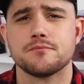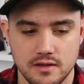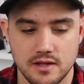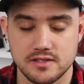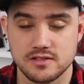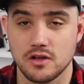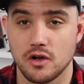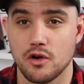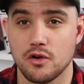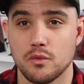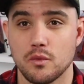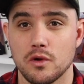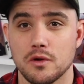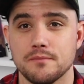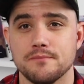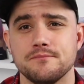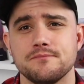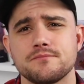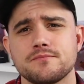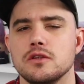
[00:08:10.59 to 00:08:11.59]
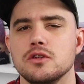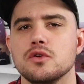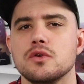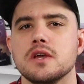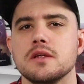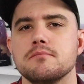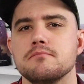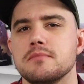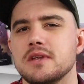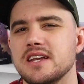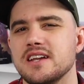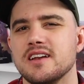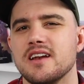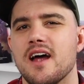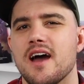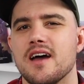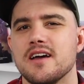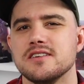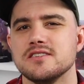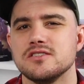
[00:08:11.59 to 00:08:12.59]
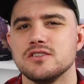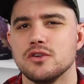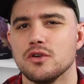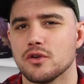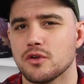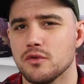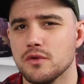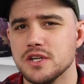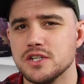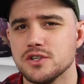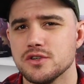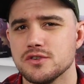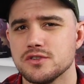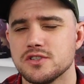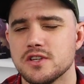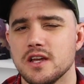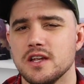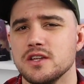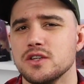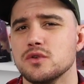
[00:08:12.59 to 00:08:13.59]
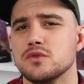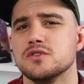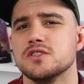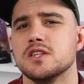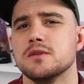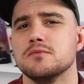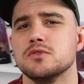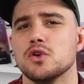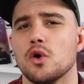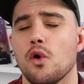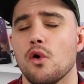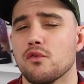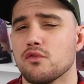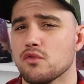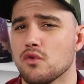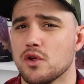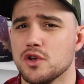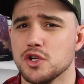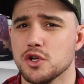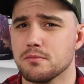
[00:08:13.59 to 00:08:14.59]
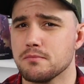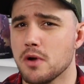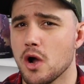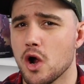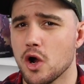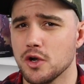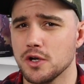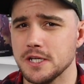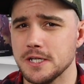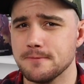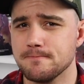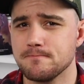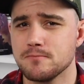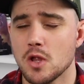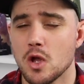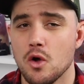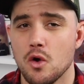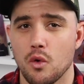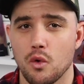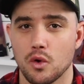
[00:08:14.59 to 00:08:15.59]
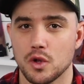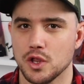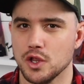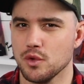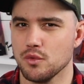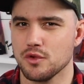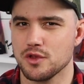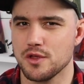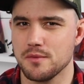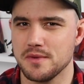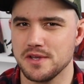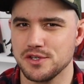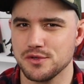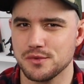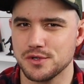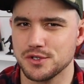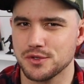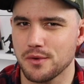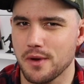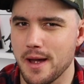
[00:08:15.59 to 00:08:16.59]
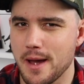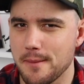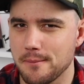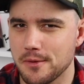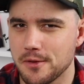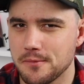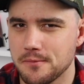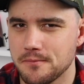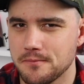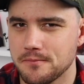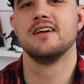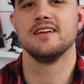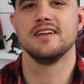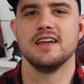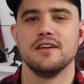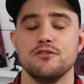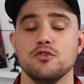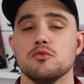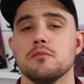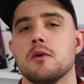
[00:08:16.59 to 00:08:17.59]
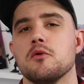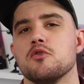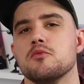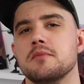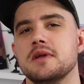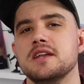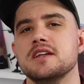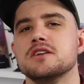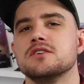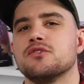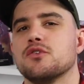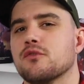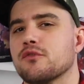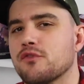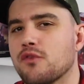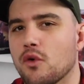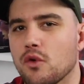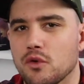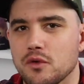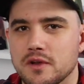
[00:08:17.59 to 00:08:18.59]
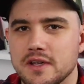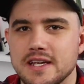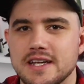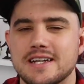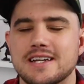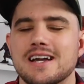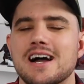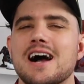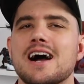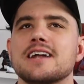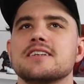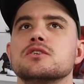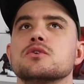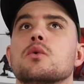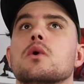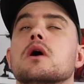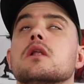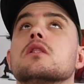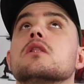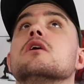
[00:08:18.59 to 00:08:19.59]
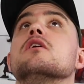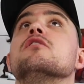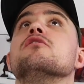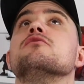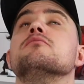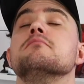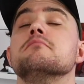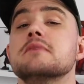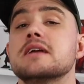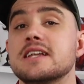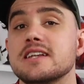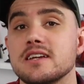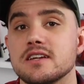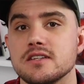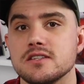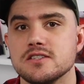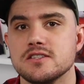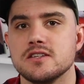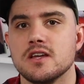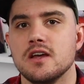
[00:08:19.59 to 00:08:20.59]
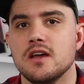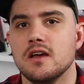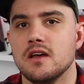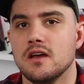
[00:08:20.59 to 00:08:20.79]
that's a hard word. You can minionize your creatures and use them to overrun your party, or lure them into a trap. If you remember minions from 4E, God, do I love minions.